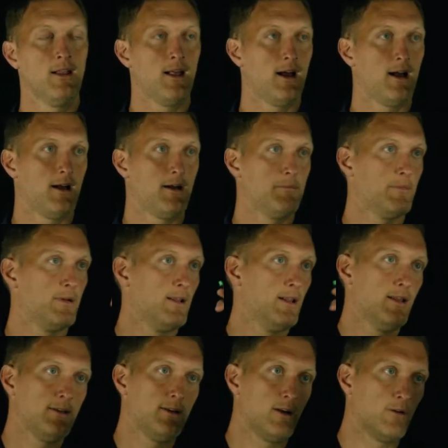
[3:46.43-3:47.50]
Um,
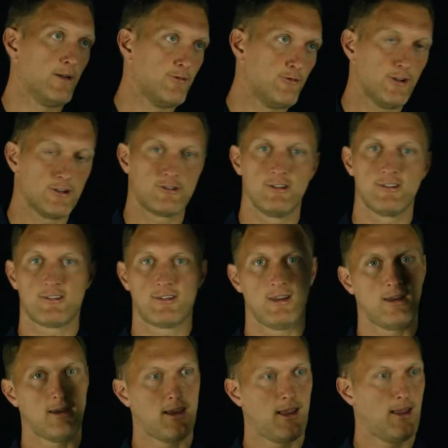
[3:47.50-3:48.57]
you know,
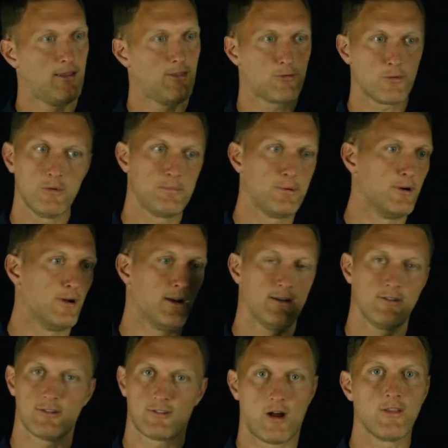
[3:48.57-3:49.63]
efficiency and throughput
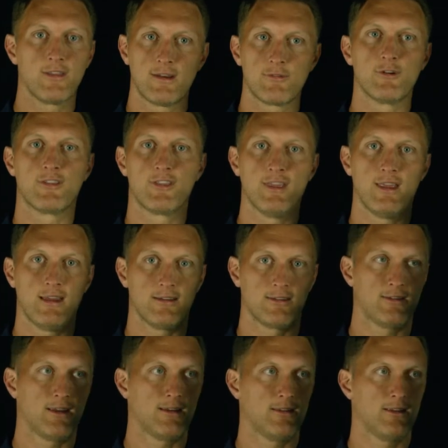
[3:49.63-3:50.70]
and just all the different things
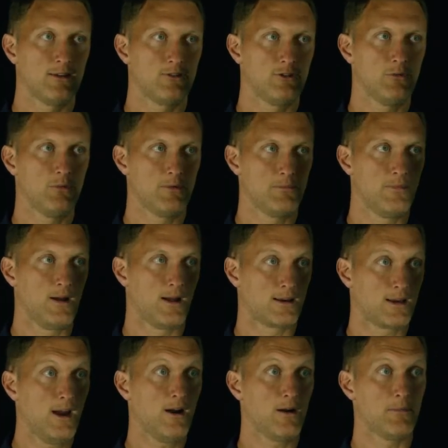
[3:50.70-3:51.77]
that, that you would uh,
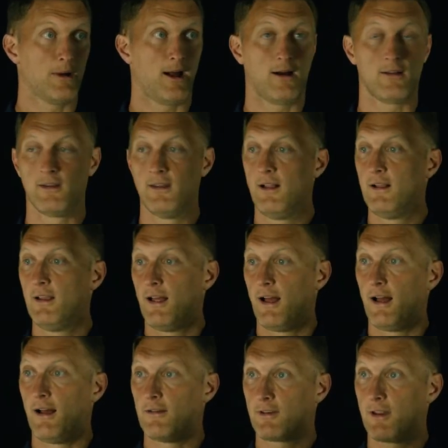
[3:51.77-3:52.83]
care about.
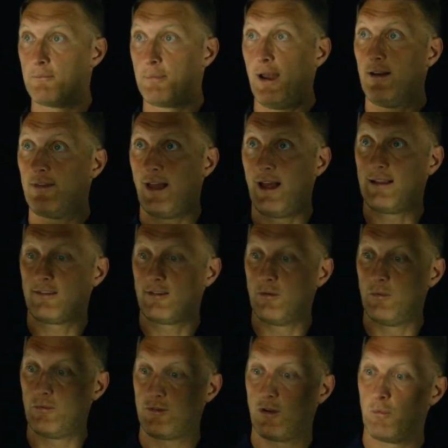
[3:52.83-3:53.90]
Uh, compare that
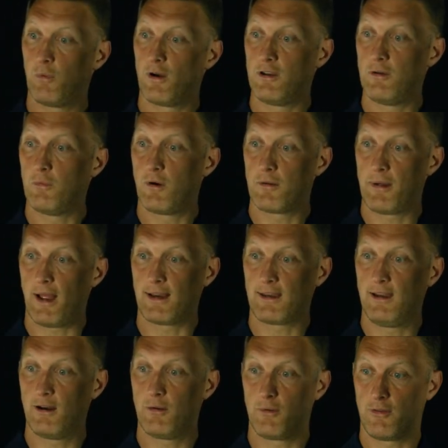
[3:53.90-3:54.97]
to, to where you were back
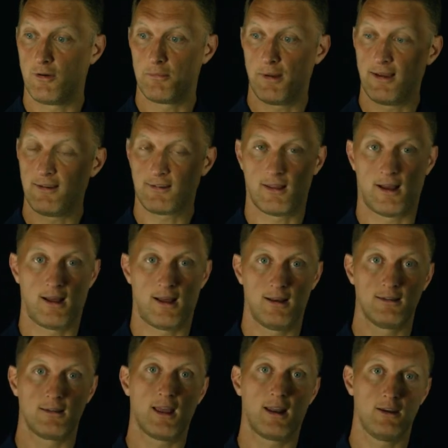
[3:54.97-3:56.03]
here with your baseline
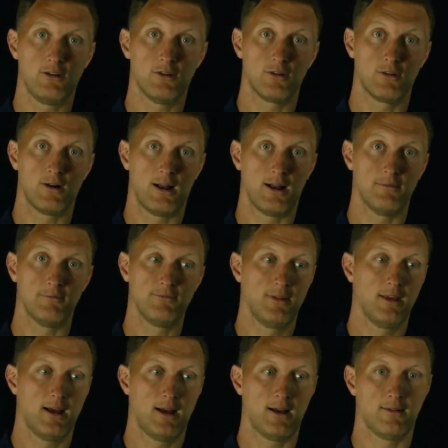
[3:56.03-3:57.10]
and kind of your, um,
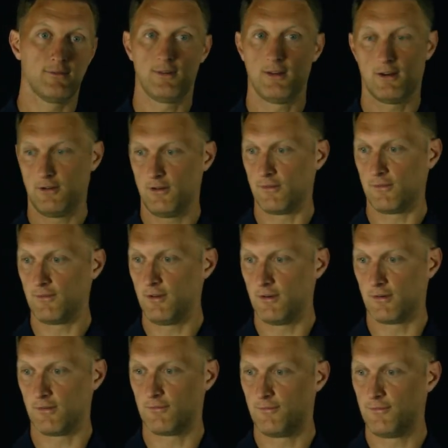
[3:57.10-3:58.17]
uh, you know, your,
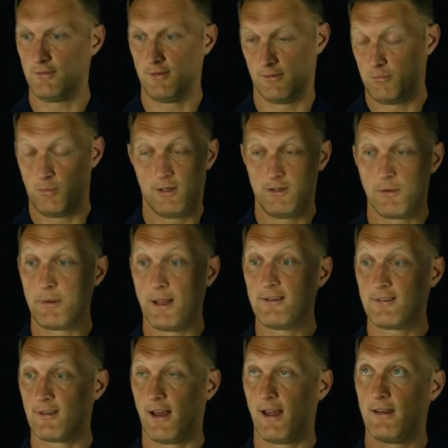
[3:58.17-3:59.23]
your, your, well, your
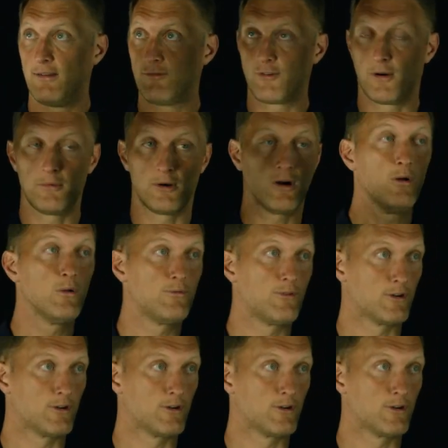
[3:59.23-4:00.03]
baseline from your old